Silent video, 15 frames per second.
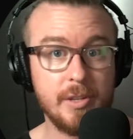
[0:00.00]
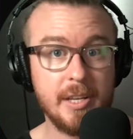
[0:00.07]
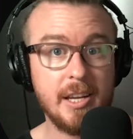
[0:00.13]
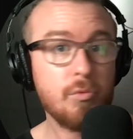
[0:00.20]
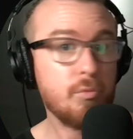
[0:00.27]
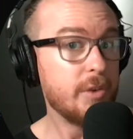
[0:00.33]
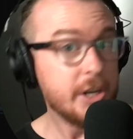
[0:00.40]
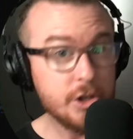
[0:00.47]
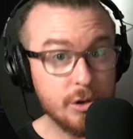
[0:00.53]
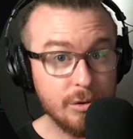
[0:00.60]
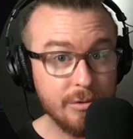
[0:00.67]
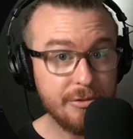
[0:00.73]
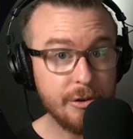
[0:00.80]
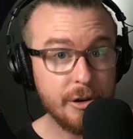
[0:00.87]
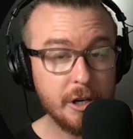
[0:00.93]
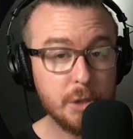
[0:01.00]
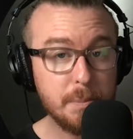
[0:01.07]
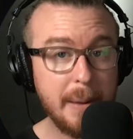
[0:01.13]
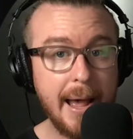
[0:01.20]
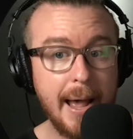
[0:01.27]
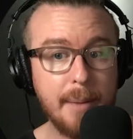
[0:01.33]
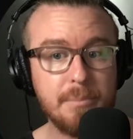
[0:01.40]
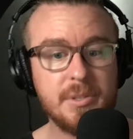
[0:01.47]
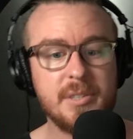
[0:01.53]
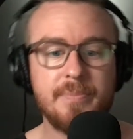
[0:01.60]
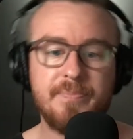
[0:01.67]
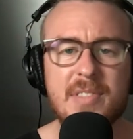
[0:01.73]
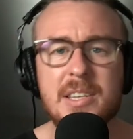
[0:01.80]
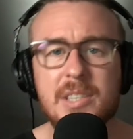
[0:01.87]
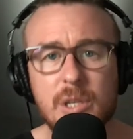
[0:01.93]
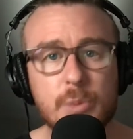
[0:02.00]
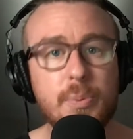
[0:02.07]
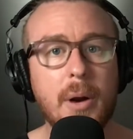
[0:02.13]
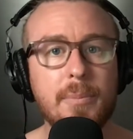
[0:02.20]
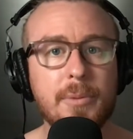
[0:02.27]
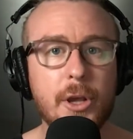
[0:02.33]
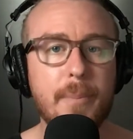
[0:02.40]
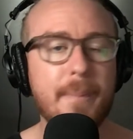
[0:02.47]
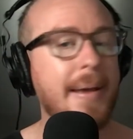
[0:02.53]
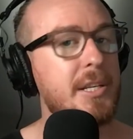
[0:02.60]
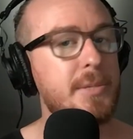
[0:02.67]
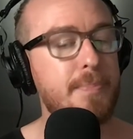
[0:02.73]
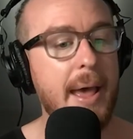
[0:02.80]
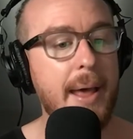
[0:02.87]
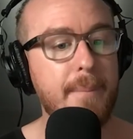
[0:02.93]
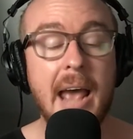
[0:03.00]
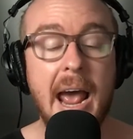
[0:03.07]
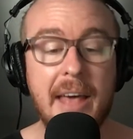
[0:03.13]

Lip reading: the original footage perhaps, this is probably your best bet.